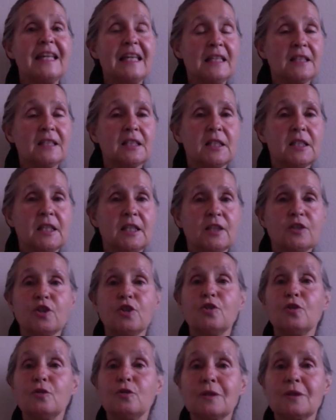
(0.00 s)
instinct
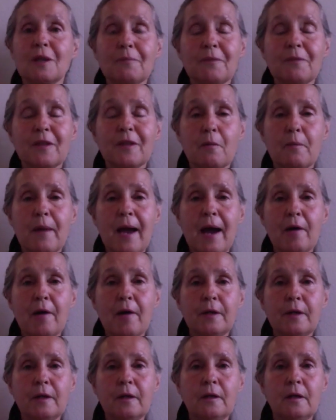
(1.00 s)
to do something
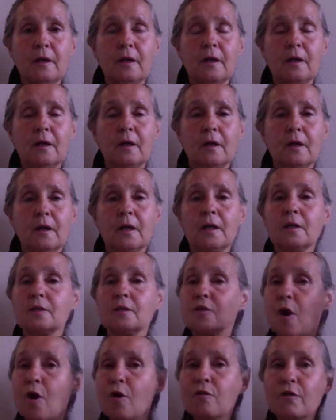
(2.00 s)
about it
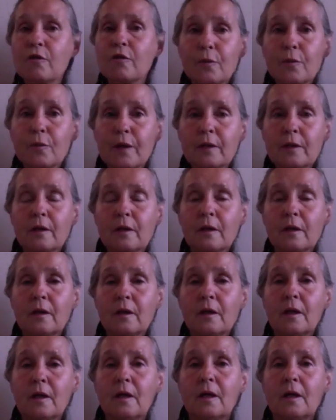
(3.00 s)
is overridden.